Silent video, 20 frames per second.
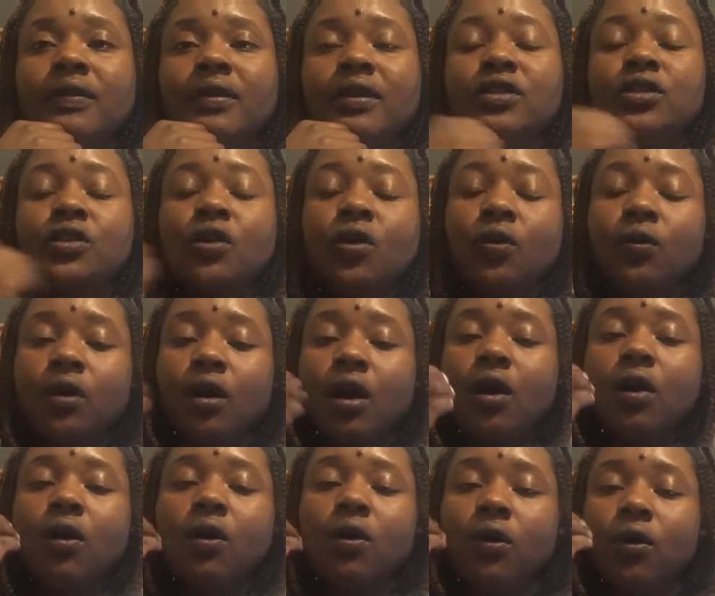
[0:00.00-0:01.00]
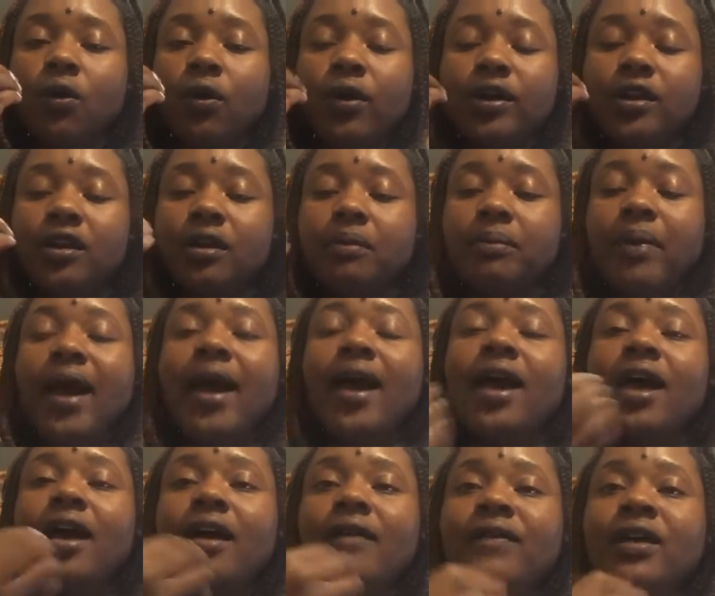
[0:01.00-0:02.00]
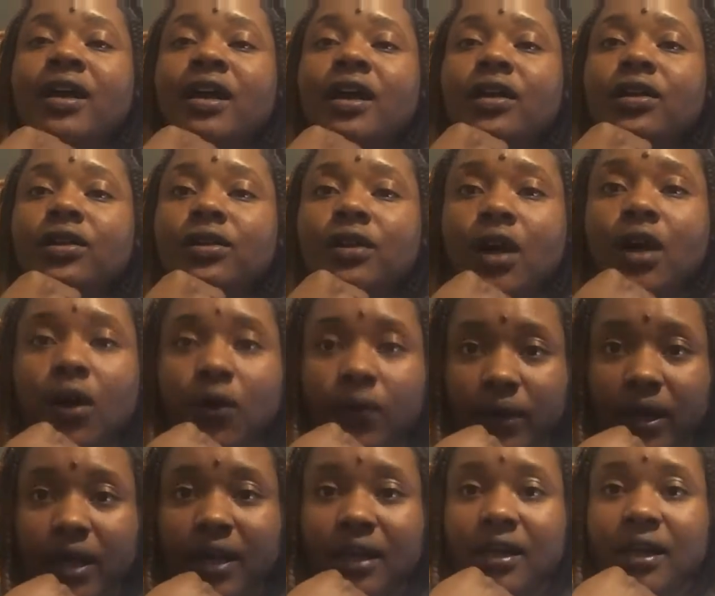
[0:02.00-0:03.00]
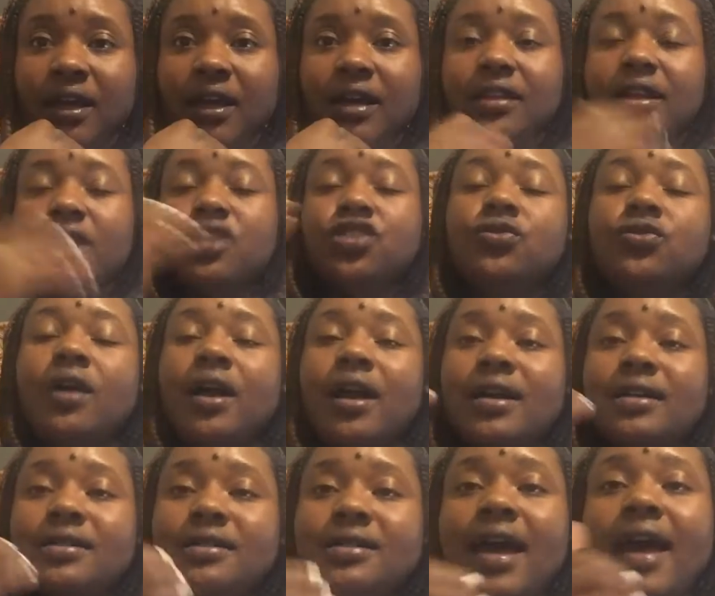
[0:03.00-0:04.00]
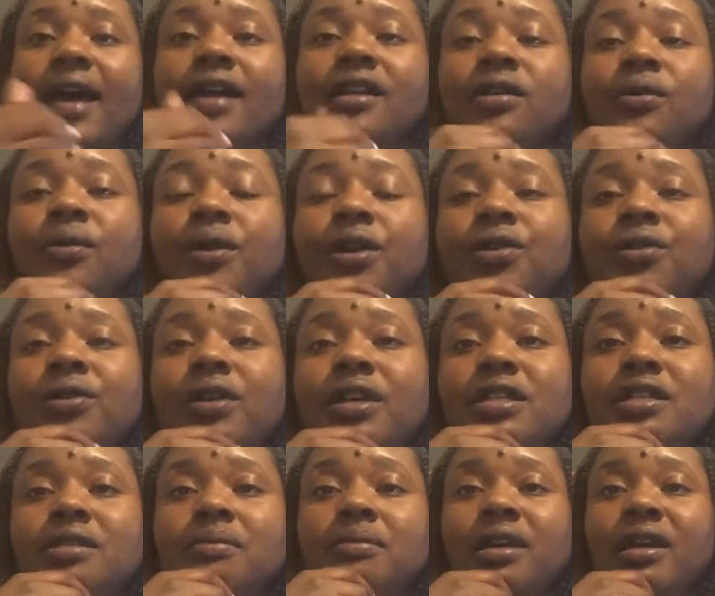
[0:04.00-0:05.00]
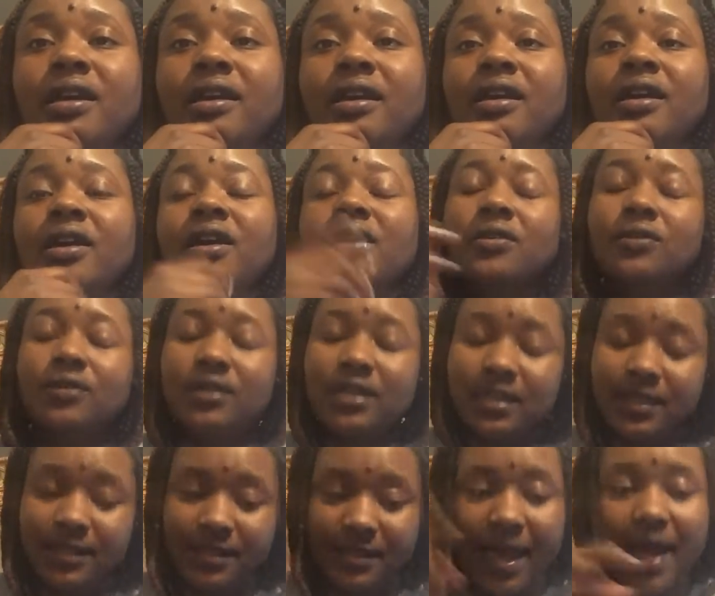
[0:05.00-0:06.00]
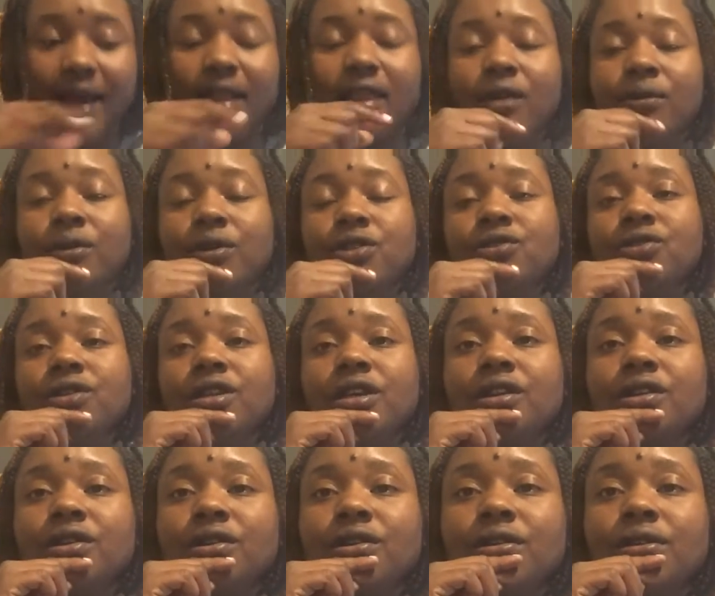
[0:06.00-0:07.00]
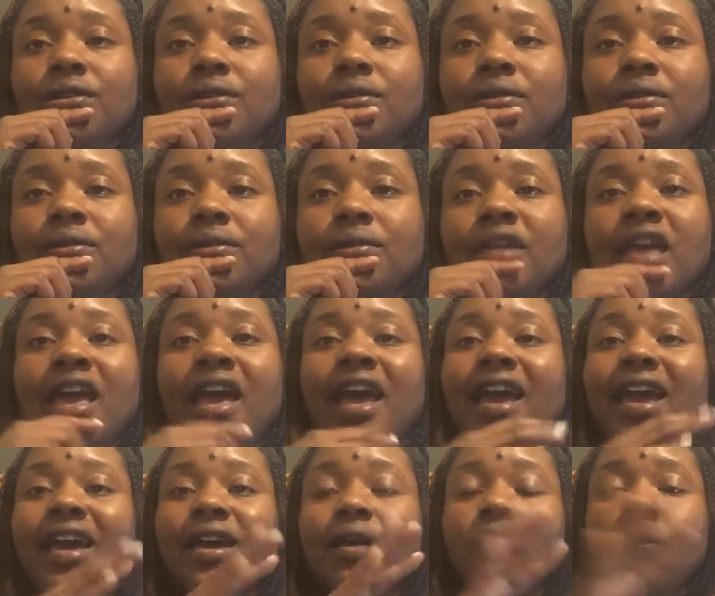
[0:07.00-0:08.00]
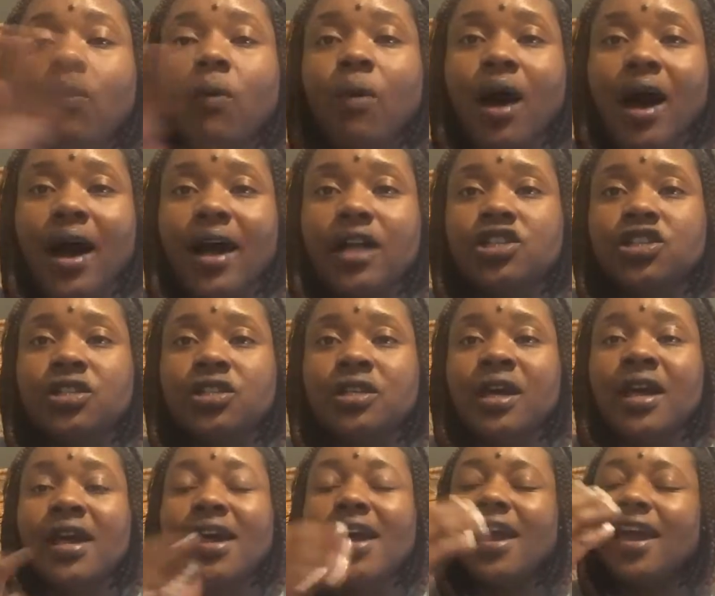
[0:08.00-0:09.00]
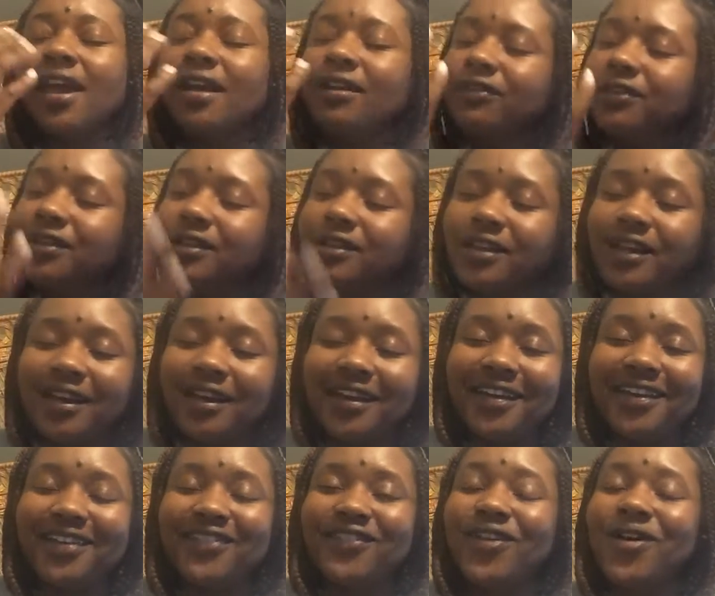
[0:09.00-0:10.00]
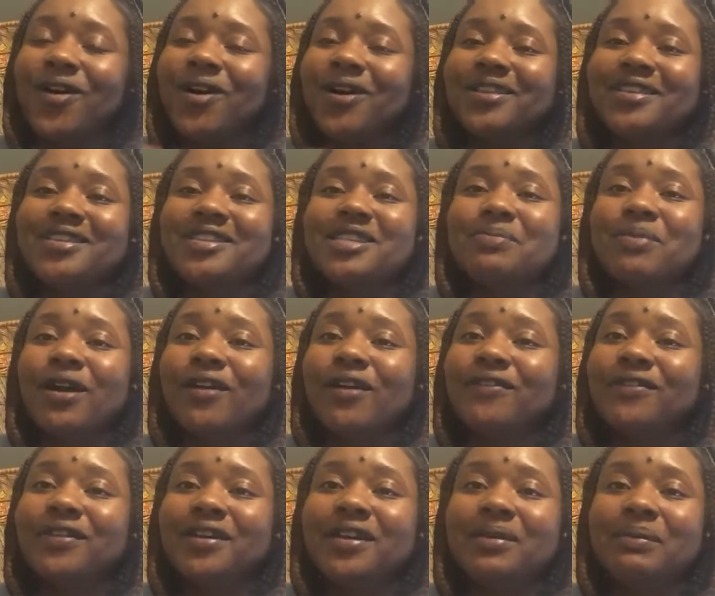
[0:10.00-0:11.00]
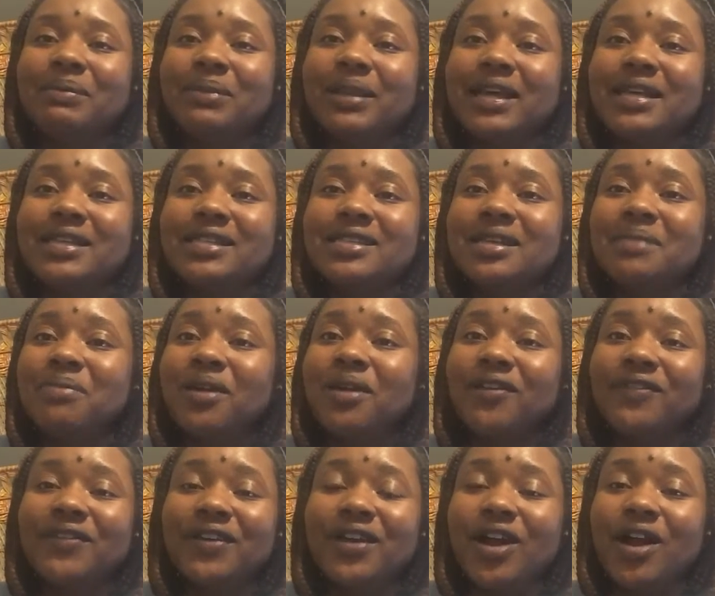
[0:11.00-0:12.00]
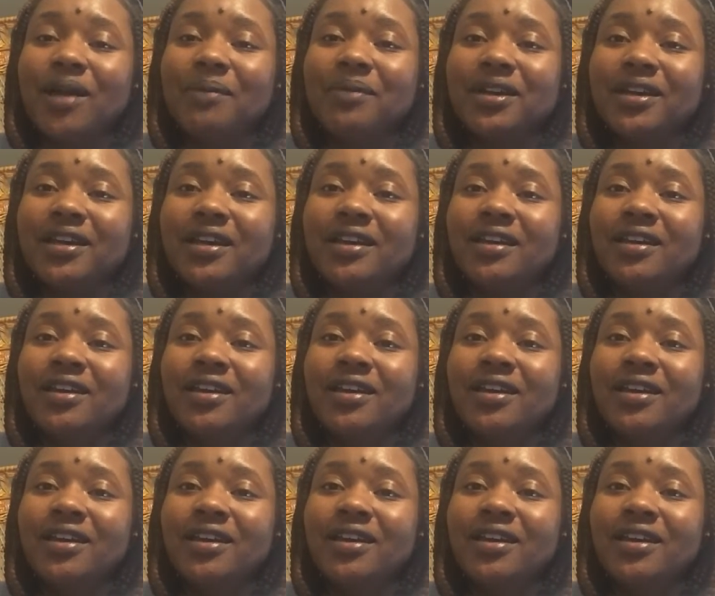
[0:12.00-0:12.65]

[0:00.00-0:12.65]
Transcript: So go on your path knowing that you are exactly where you need to be, doing exactly what you need to do. And watch everything fall into perfectly placed and perfect harmony.